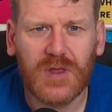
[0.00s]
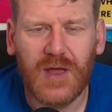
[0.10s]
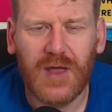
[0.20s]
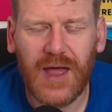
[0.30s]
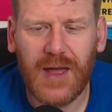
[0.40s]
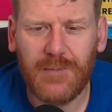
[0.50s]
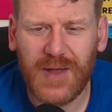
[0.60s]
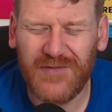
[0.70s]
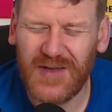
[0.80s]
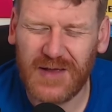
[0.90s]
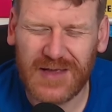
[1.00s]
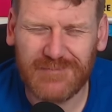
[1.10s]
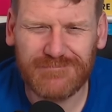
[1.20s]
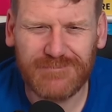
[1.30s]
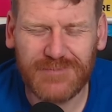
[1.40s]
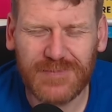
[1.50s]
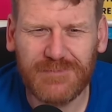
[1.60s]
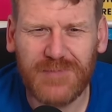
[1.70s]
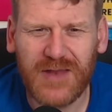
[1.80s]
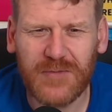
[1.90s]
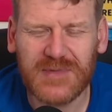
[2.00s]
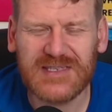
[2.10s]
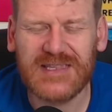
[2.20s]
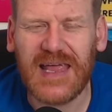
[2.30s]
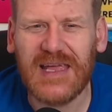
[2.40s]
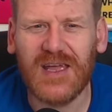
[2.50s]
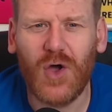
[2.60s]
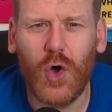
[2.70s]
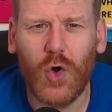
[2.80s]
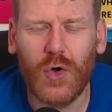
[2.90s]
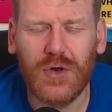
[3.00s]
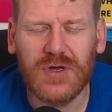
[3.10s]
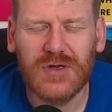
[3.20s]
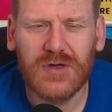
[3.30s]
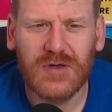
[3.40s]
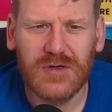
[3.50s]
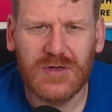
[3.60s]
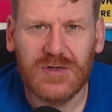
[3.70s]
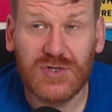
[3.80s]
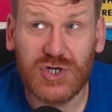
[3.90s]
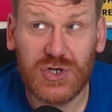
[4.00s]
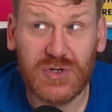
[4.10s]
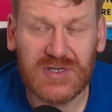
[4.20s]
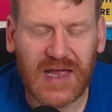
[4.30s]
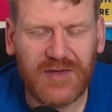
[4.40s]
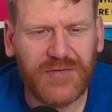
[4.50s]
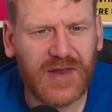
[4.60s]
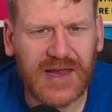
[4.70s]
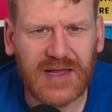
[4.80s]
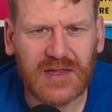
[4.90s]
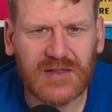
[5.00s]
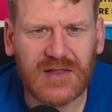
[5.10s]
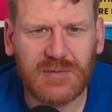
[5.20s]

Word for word: A uh, bit of a bit of a mistake on Tuesday for England.